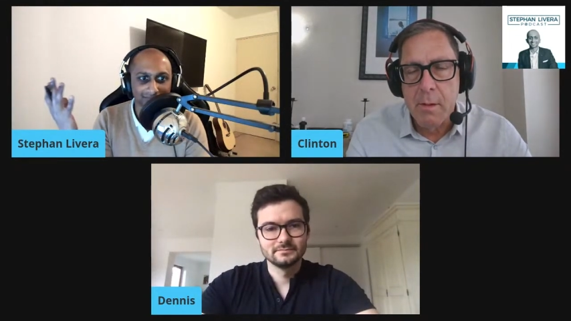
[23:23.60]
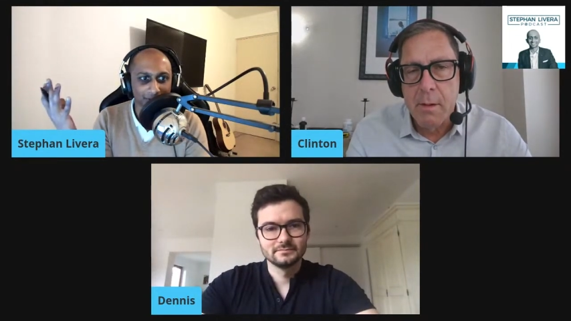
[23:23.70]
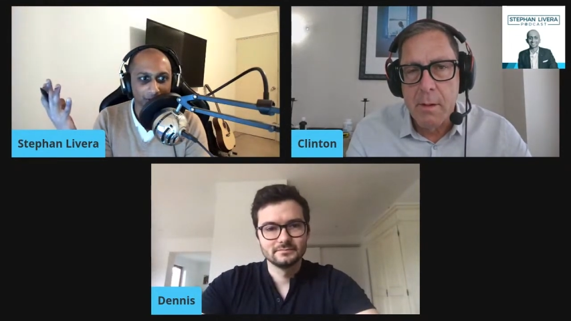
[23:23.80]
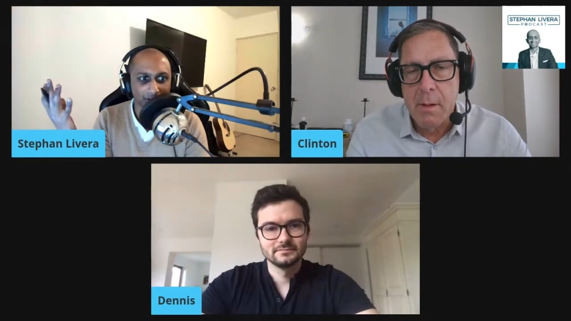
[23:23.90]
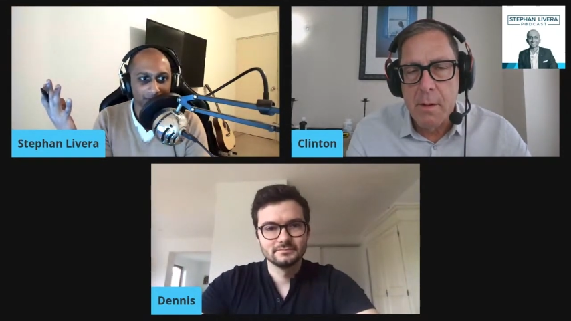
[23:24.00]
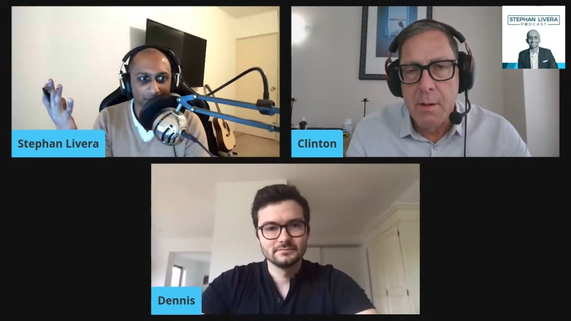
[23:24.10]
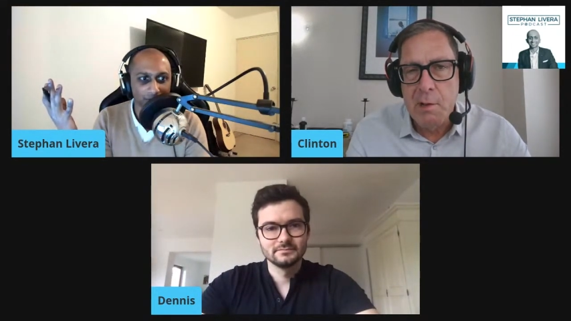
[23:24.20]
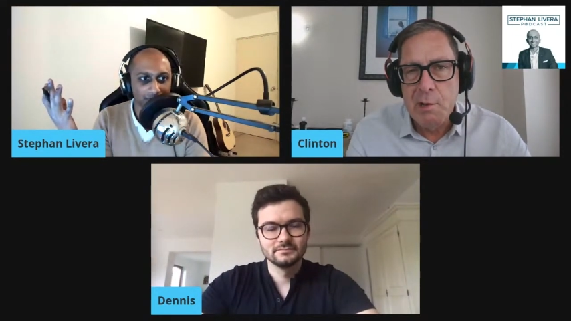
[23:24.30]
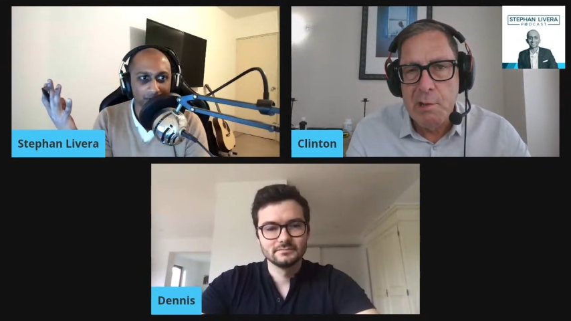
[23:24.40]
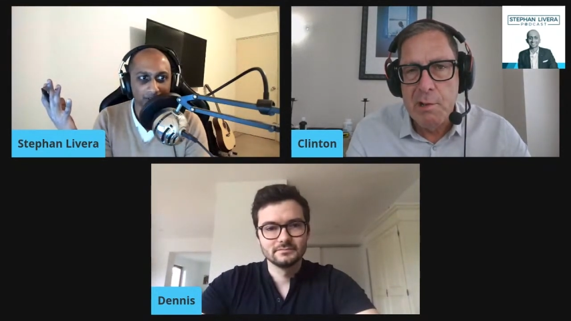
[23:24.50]
Speaker 1: you know, if
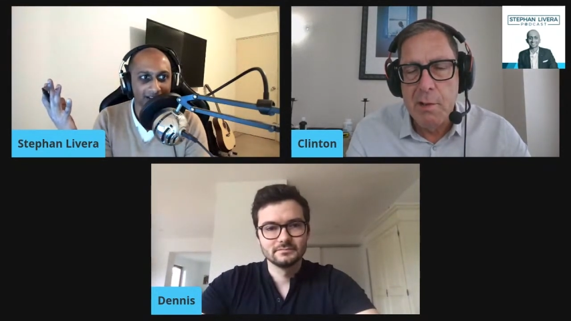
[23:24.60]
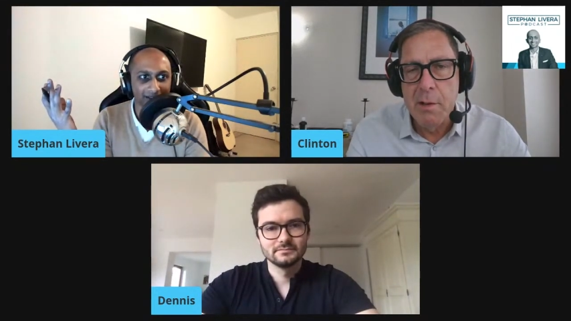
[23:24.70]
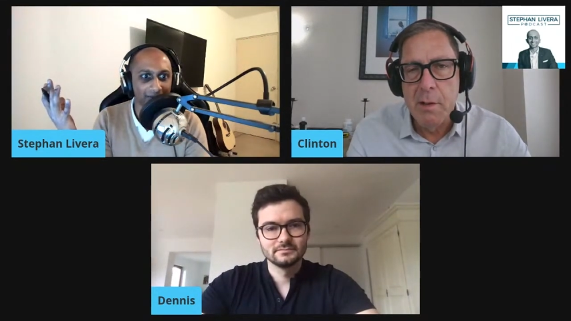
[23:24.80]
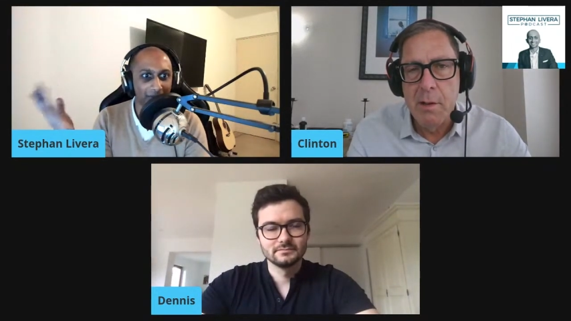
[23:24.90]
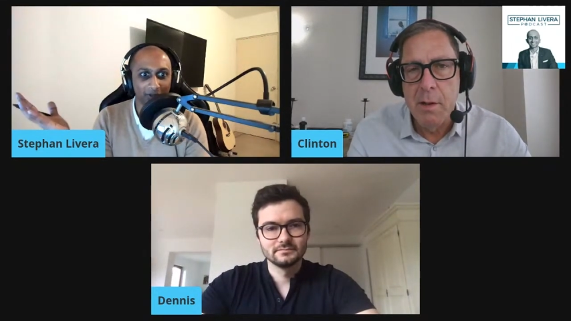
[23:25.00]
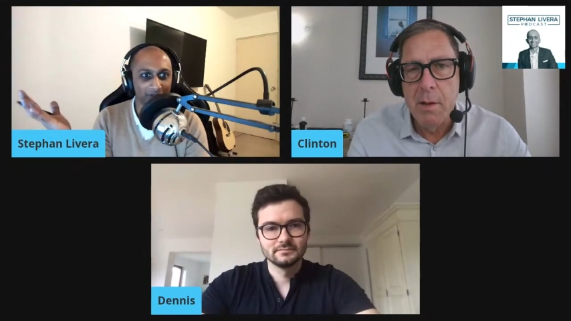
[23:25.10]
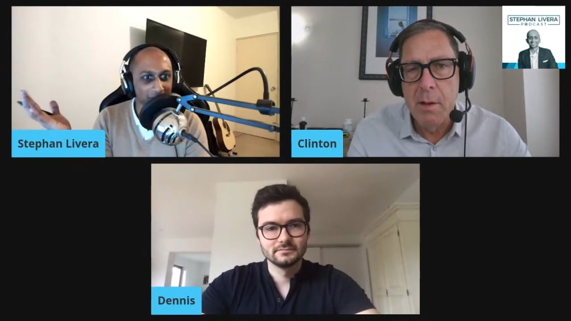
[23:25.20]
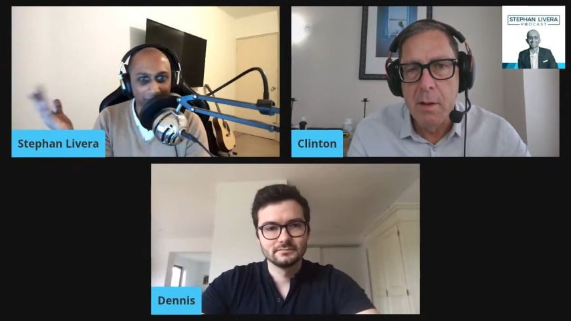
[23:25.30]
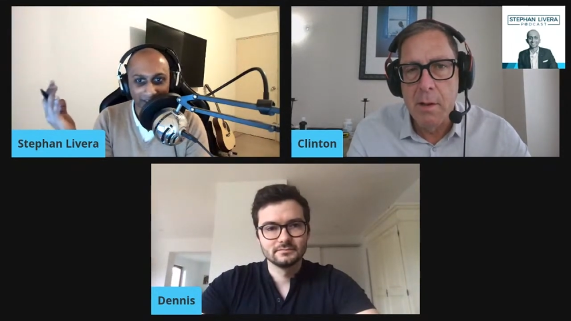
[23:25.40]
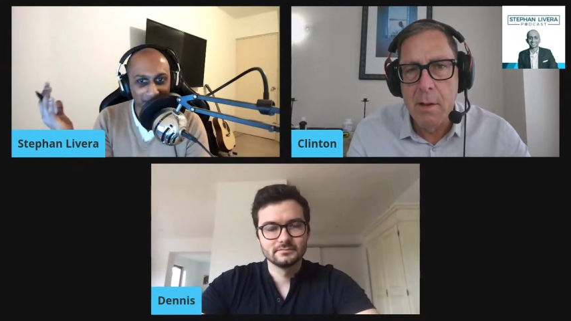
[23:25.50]
if you can move to a
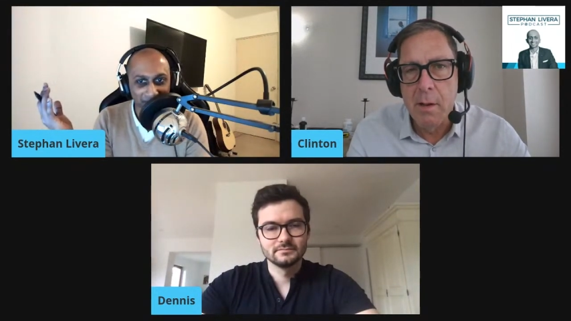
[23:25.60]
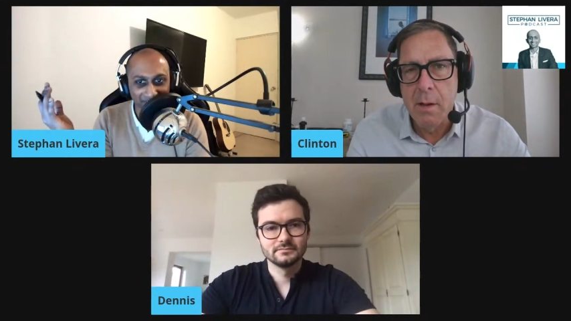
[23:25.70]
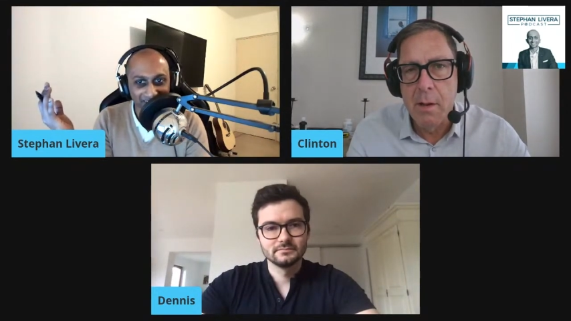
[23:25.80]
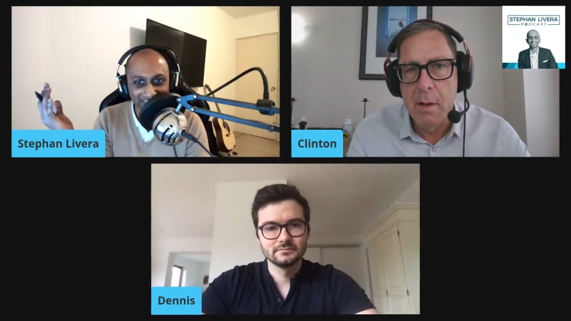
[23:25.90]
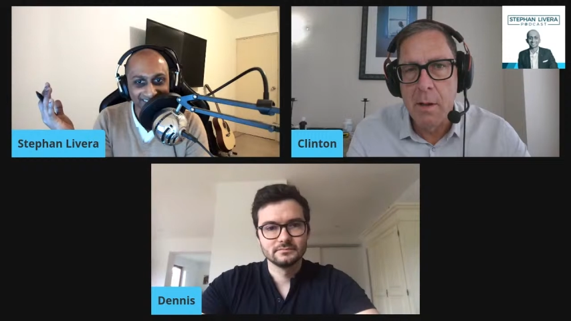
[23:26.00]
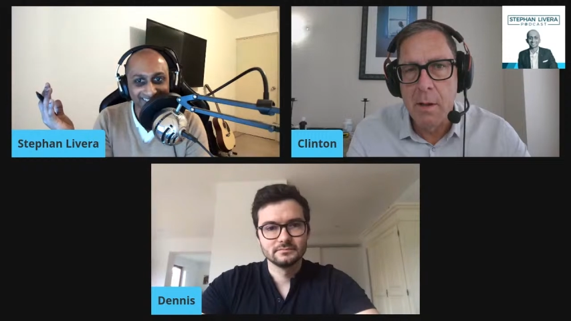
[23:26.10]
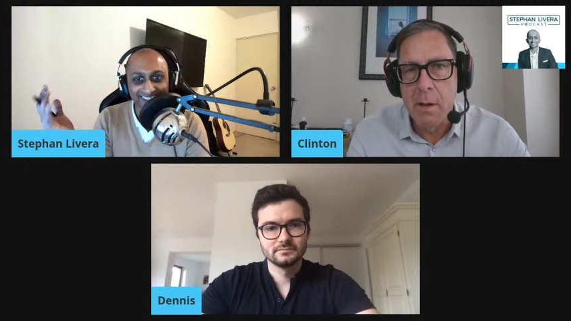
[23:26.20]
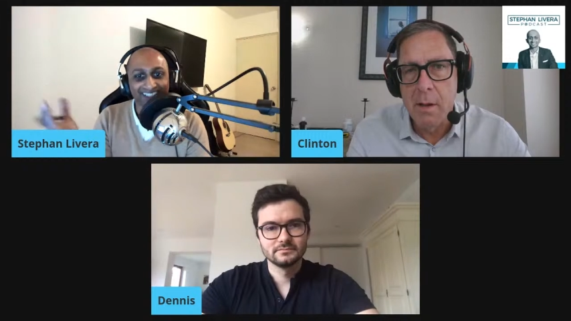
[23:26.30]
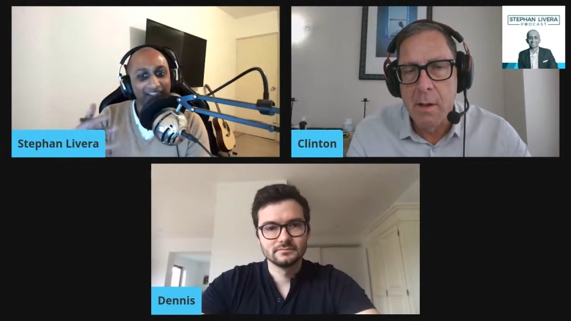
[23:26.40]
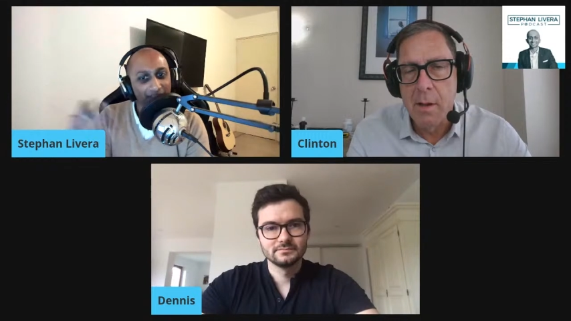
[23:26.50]
better jurisdiction,
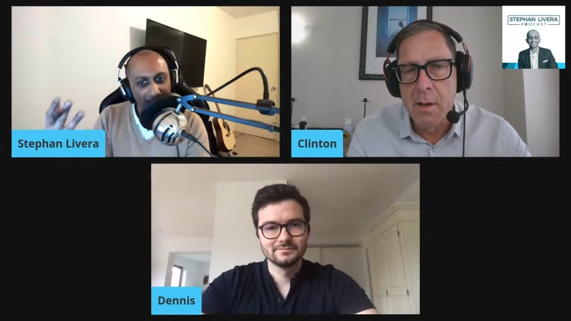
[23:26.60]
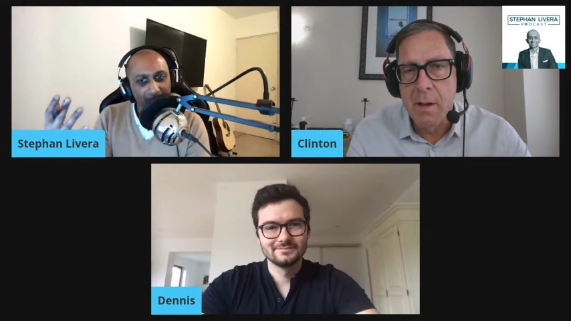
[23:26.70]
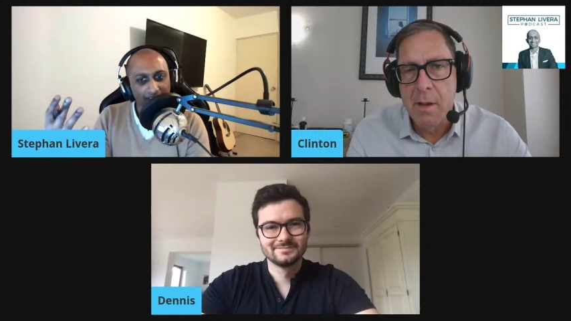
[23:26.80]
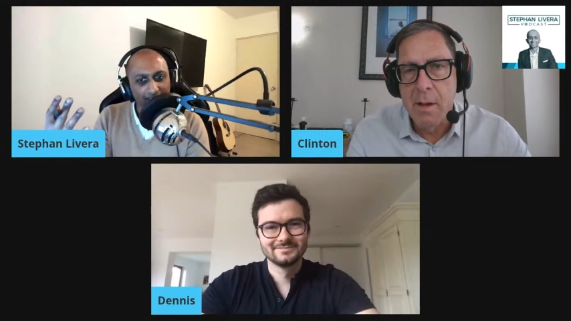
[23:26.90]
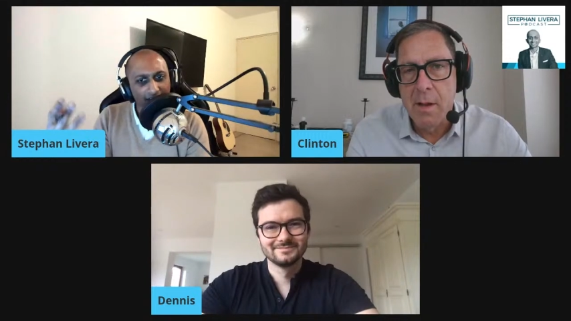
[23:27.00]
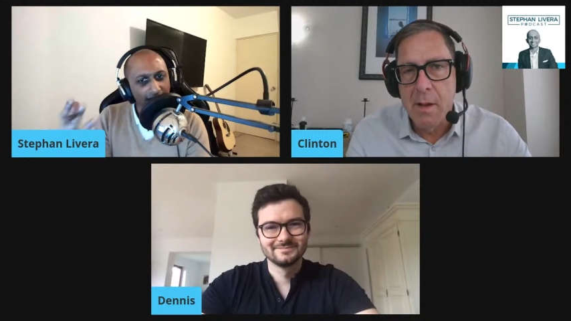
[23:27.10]
things like that.